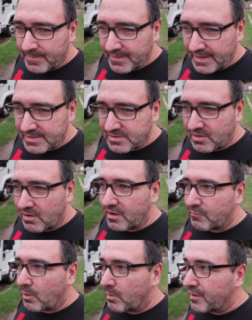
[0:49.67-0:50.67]
that's kind
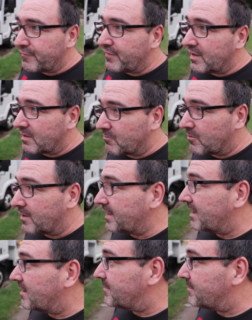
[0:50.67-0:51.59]
of what we're feeling right now.